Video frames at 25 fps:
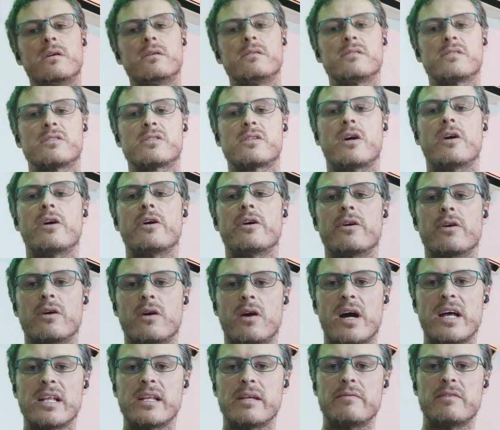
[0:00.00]
So
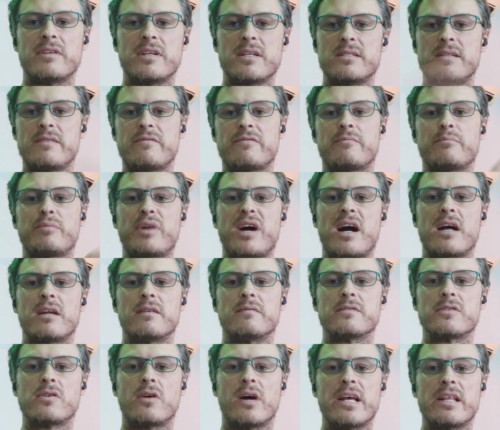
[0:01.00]
I live in a different part
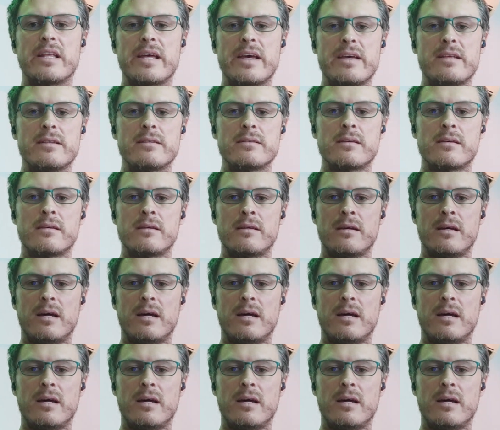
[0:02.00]
of Thailand.